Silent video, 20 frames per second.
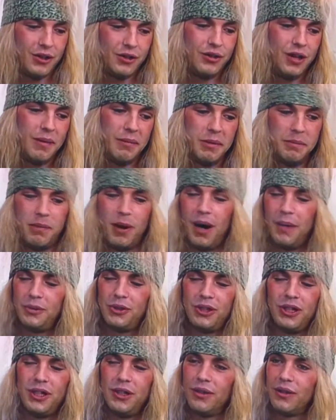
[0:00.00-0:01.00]
God, you name
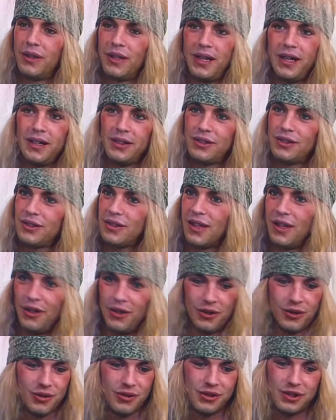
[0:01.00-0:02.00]
it, Bob Seger,
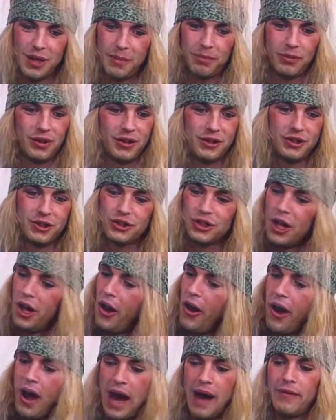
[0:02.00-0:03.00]
Kiss, Skinner, Zeppelin,
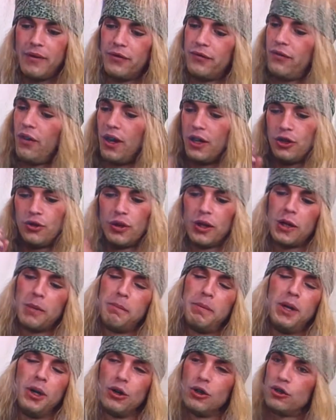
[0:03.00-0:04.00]
just having fun,
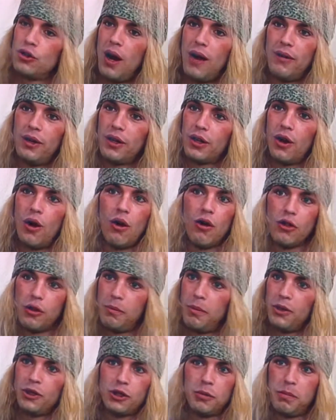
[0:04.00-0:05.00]
drinking beer, and driving in the
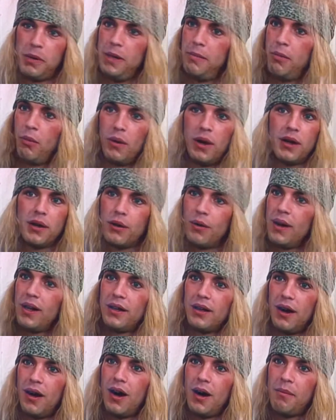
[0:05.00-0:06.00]
car with a bunch of people, and we
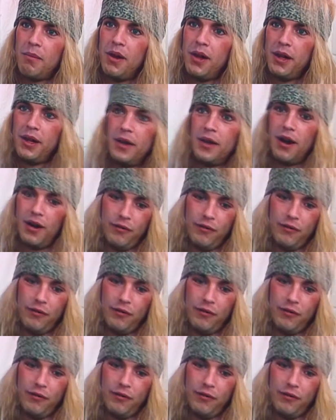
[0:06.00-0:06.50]
had a great time.